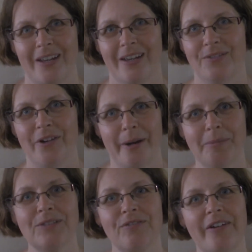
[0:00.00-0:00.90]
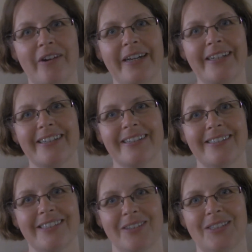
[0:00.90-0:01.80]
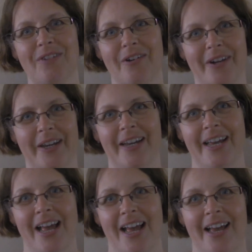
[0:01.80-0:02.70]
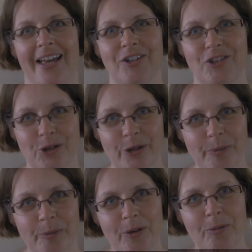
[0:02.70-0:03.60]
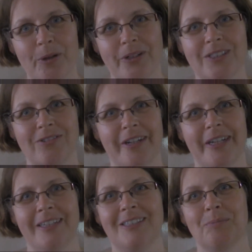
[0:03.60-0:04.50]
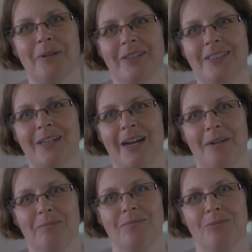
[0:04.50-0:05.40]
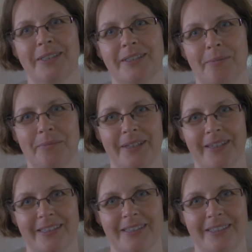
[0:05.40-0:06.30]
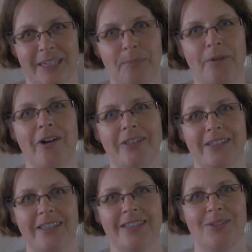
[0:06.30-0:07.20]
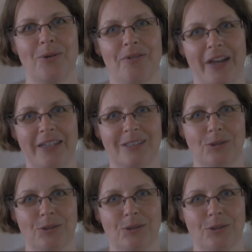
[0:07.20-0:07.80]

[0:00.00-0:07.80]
it's very atmospheric. So it's a very enjoyable book to read, but with something deeper underneath all of that as